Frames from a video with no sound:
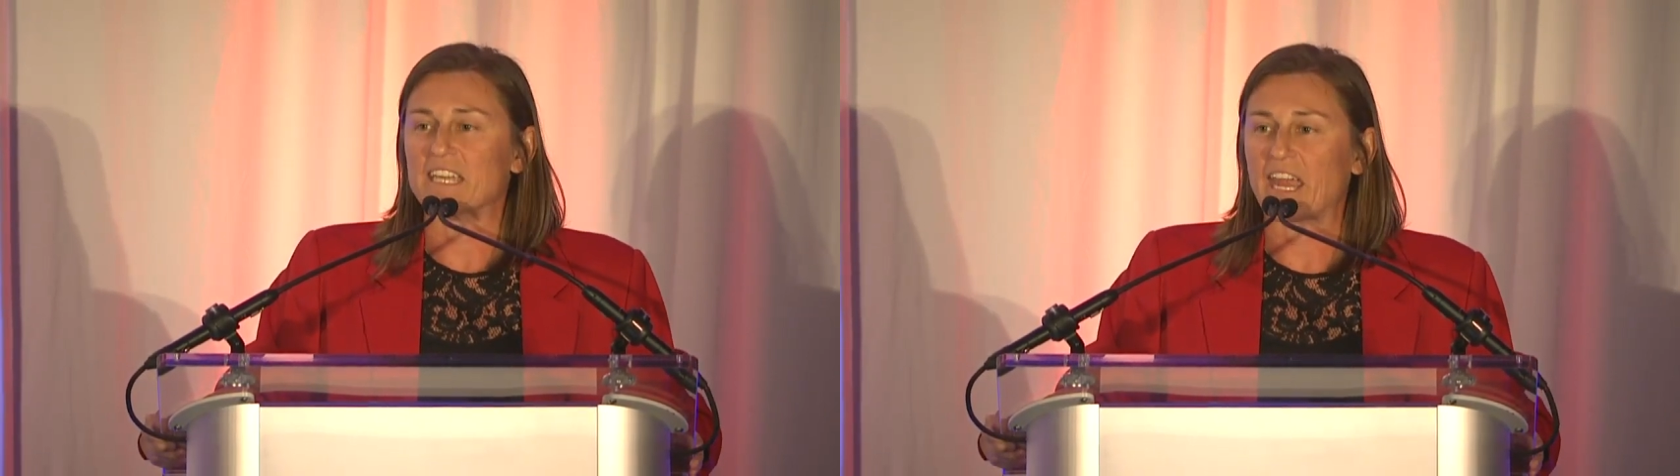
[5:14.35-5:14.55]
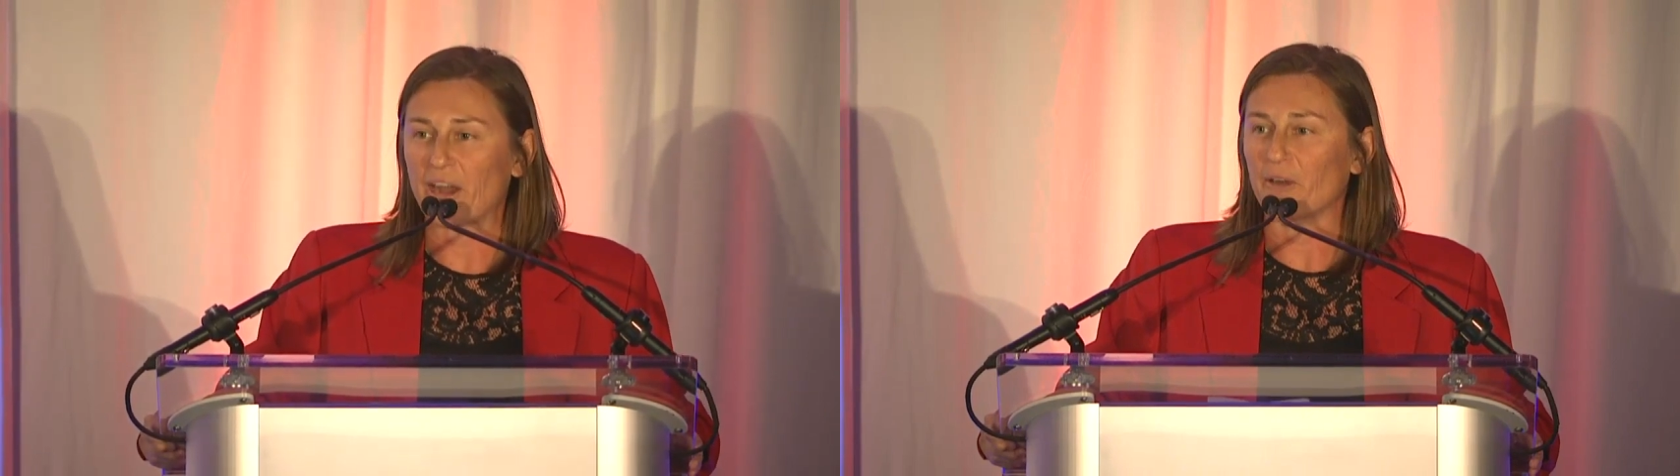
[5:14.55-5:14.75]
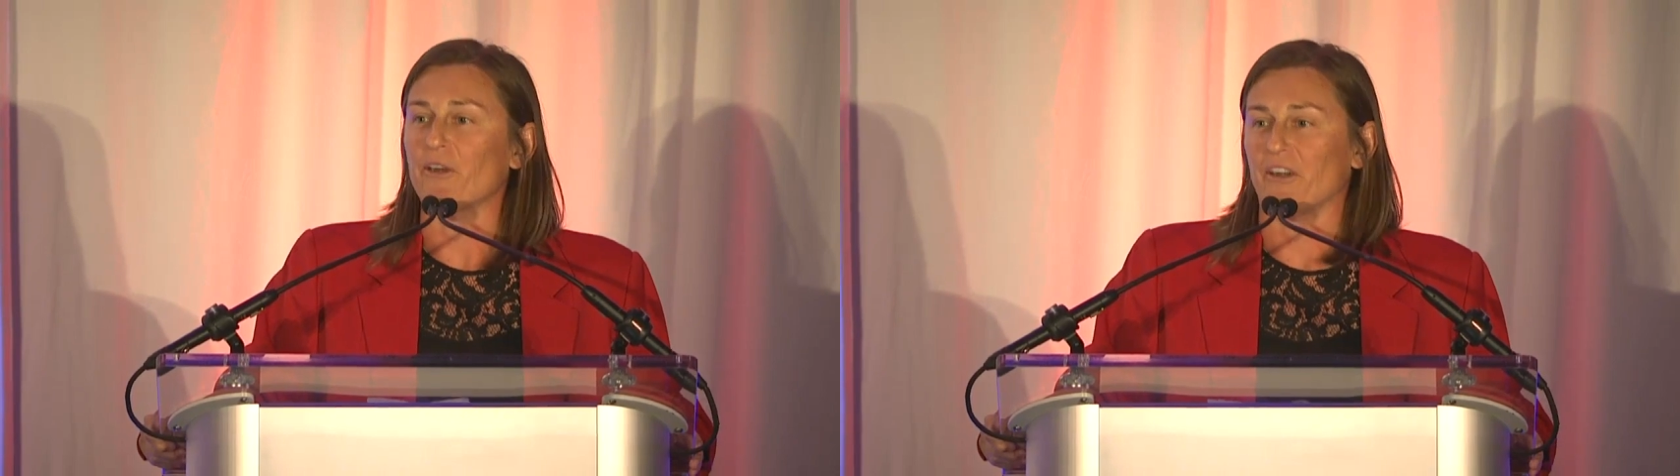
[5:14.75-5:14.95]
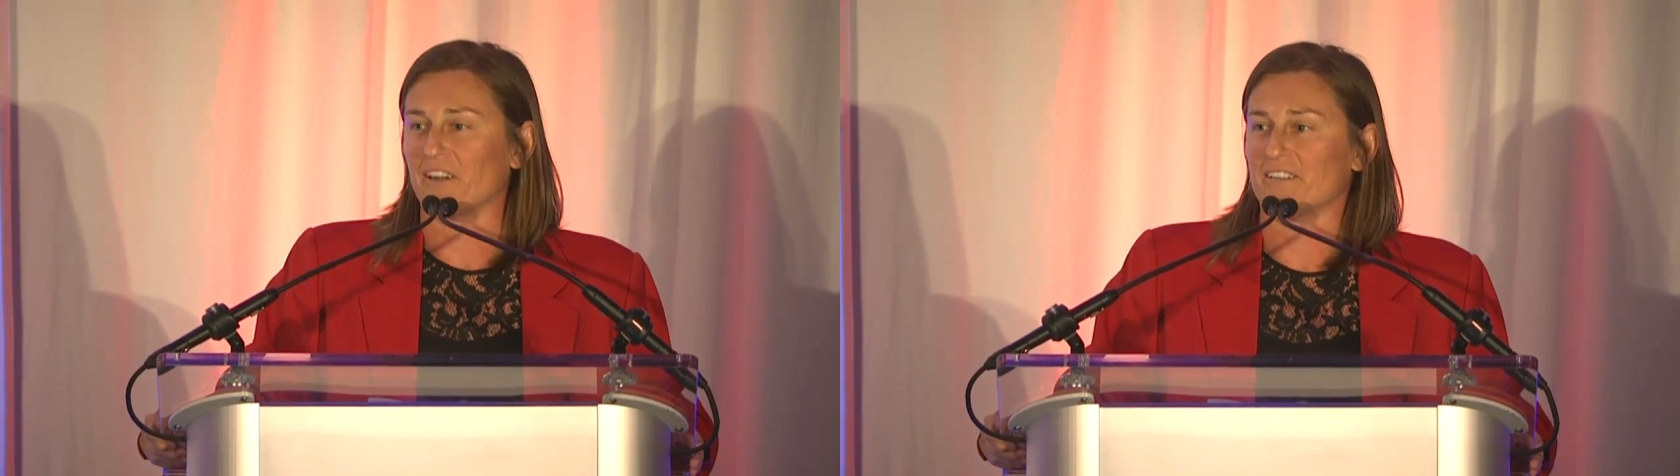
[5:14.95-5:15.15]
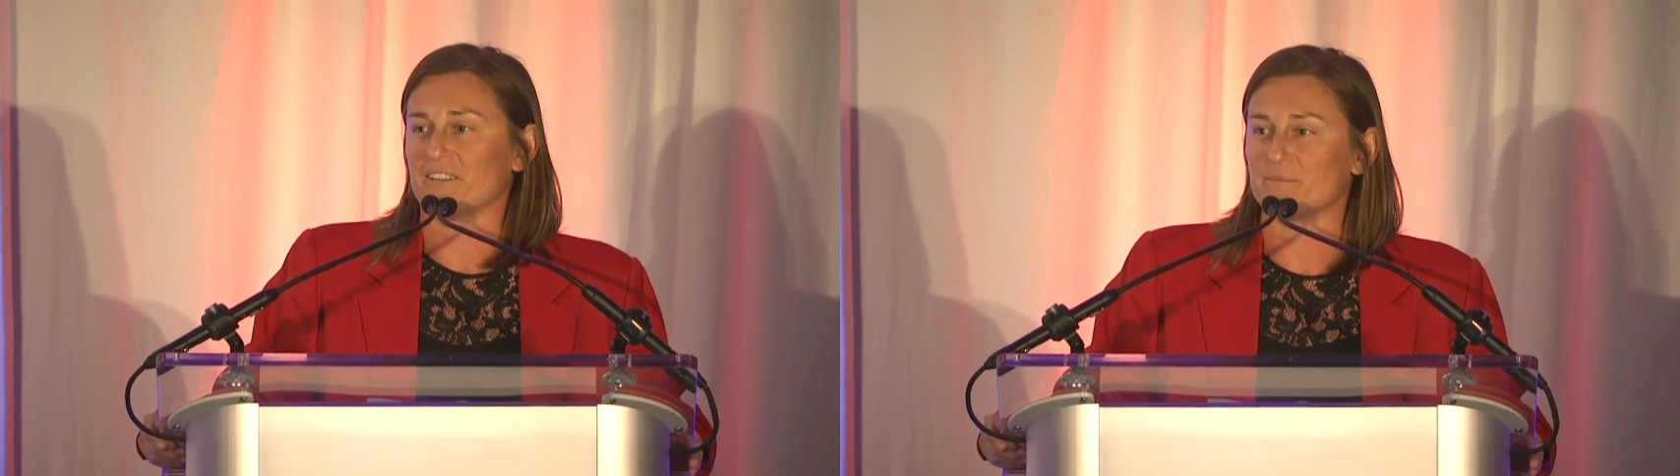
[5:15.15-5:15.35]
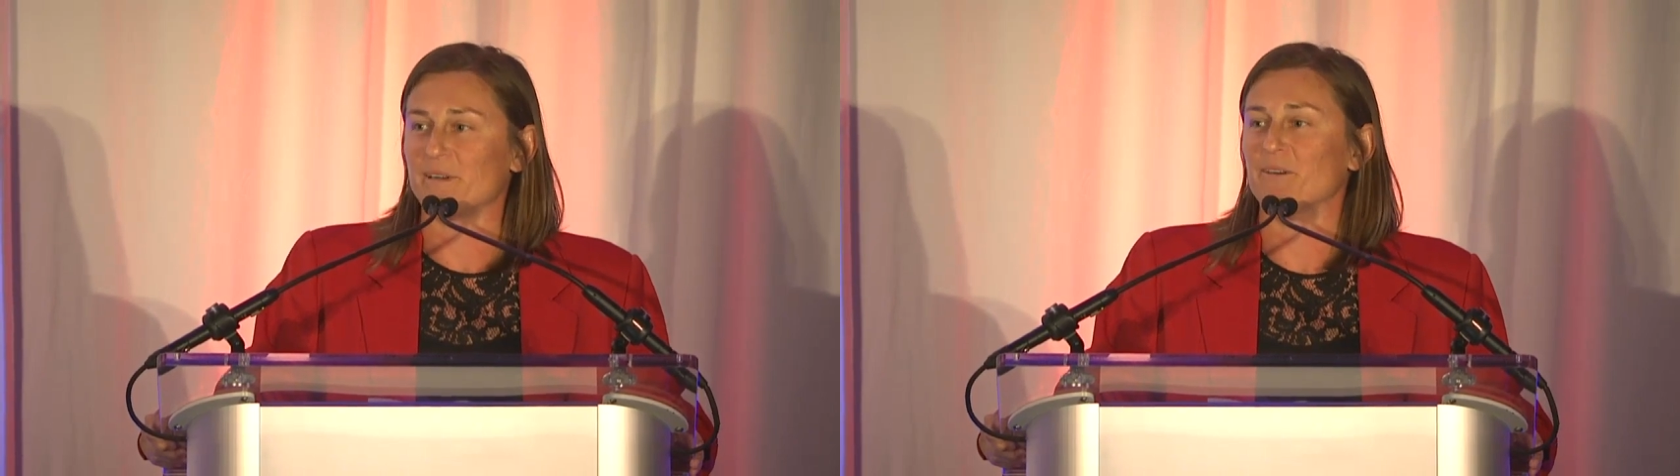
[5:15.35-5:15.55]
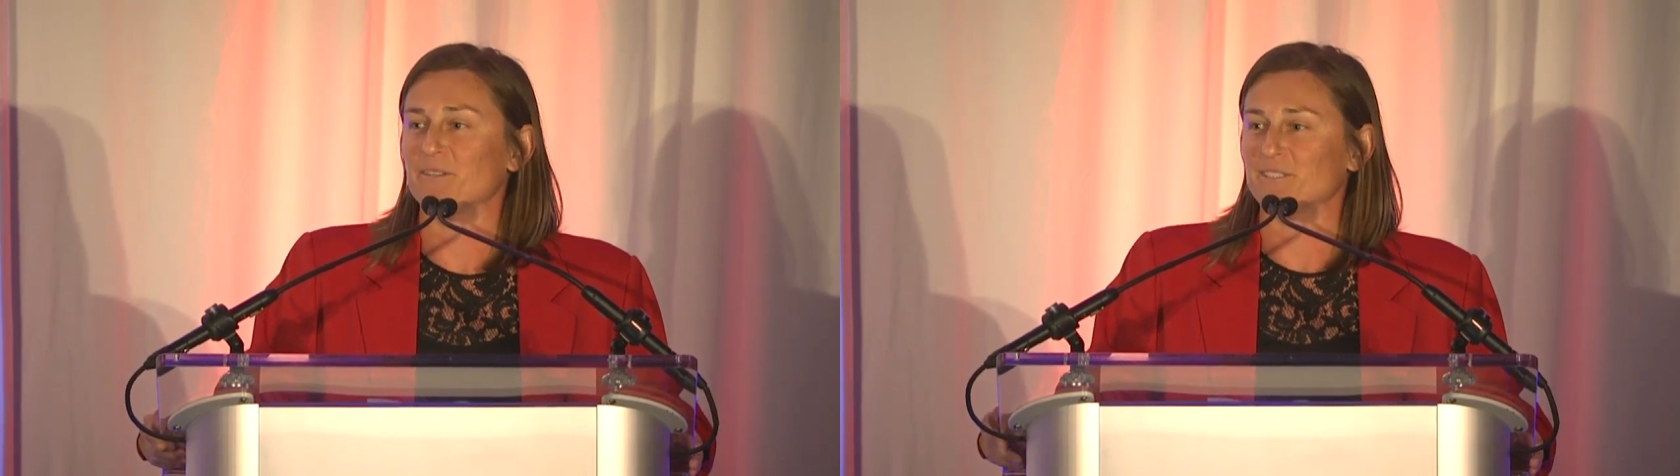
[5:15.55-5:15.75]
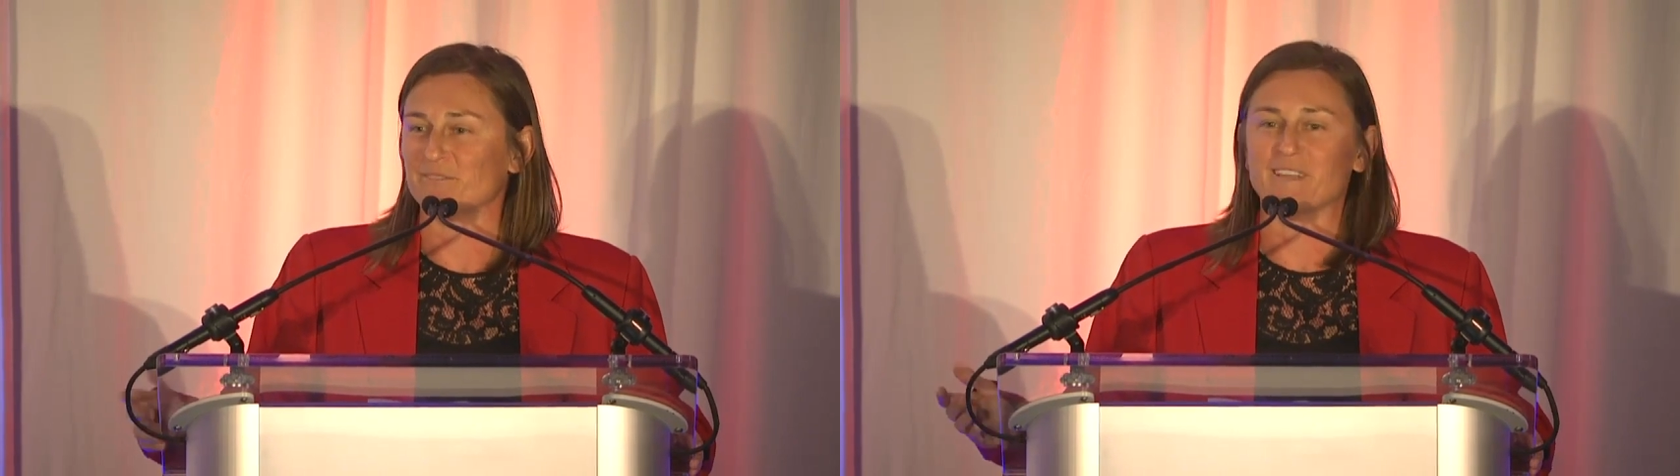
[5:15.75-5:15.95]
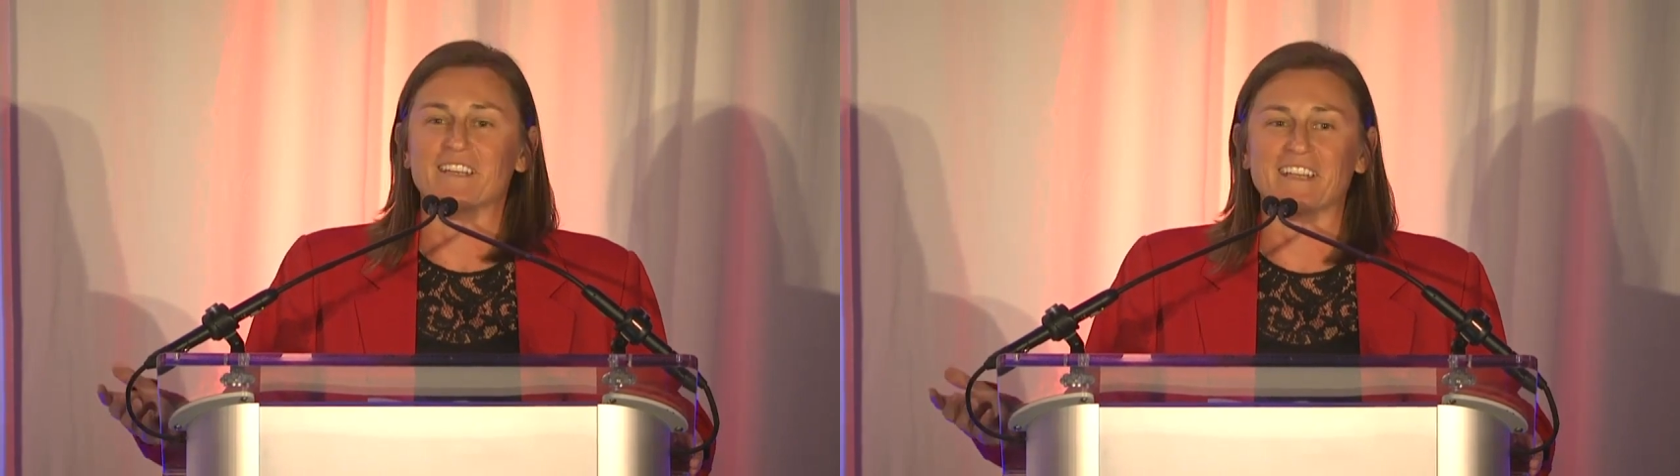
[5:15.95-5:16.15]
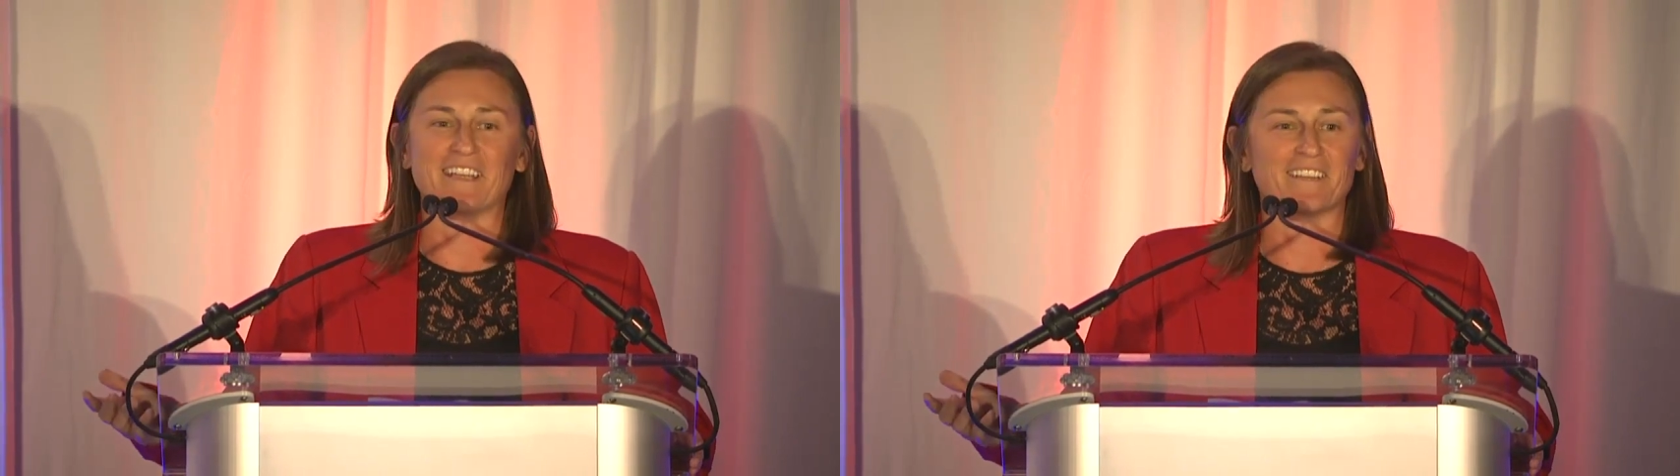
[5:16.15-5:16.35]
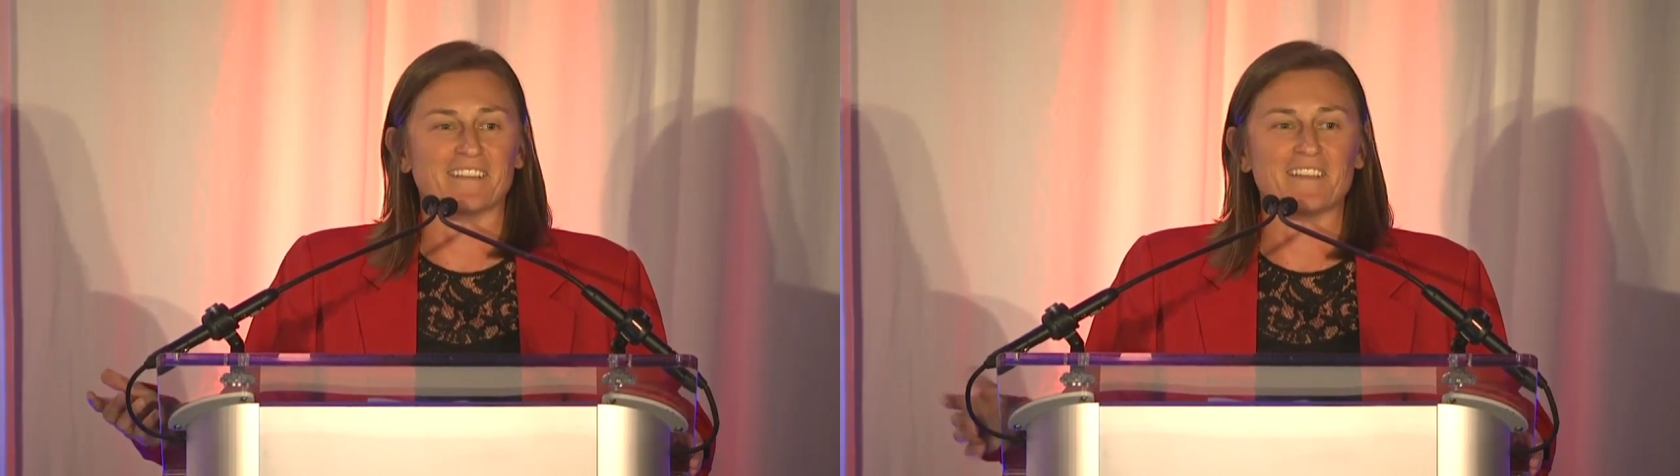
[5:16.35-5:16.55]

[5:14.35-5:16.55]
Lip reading: care about defending.